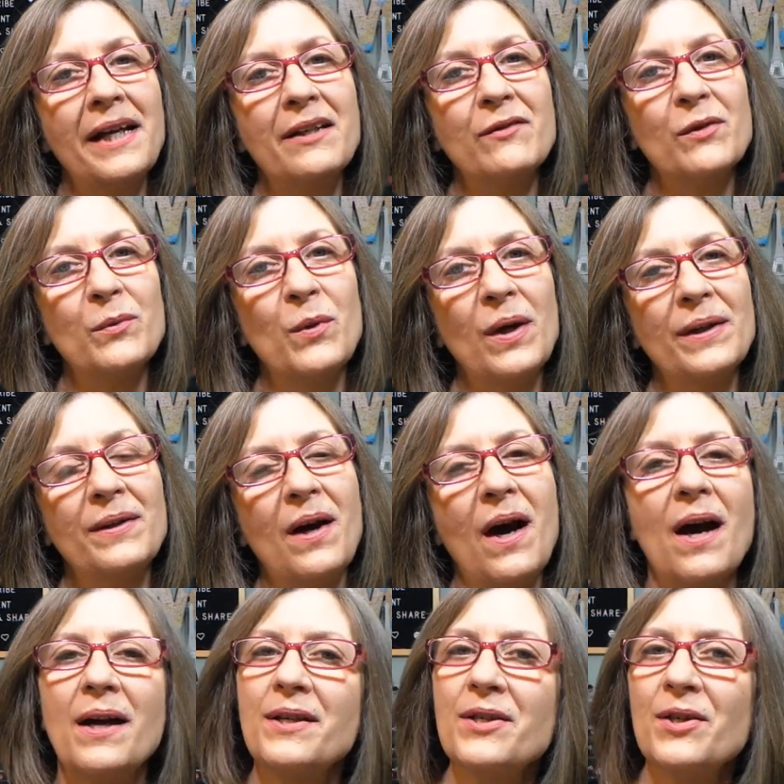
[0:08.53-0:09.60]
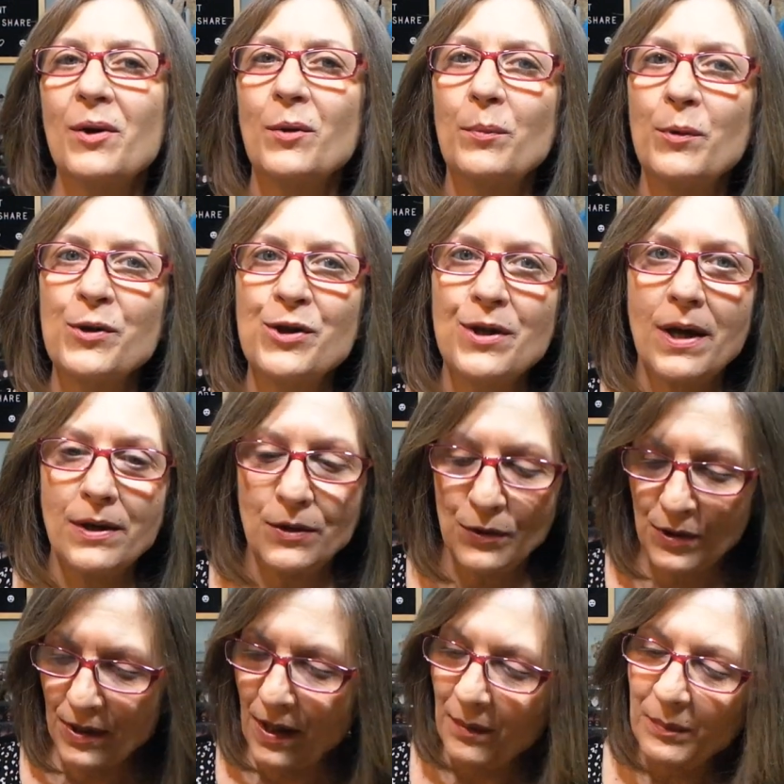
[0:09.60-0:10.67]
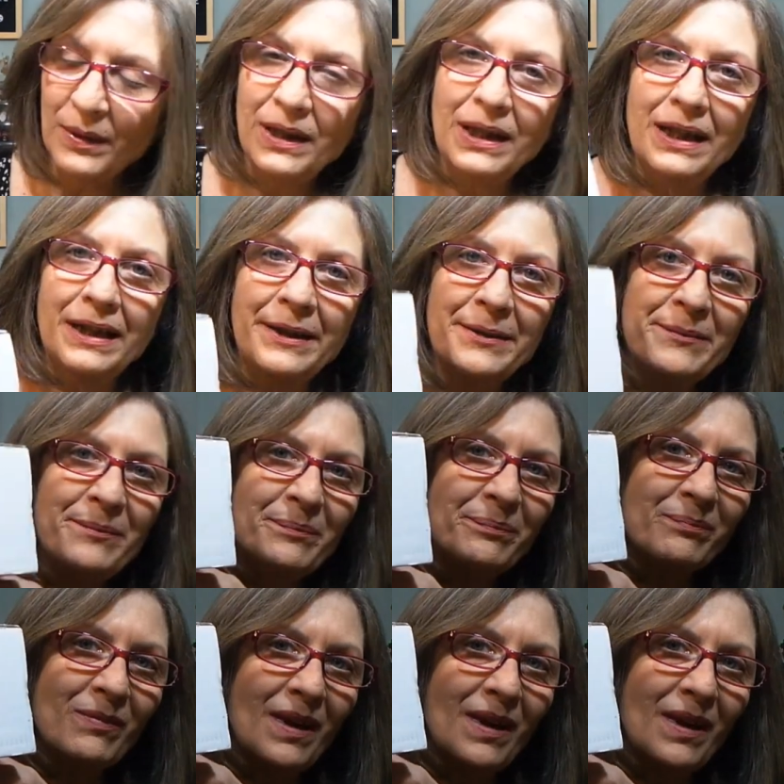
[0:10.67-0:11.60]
Hi everyone, I so appreciate you stopping in.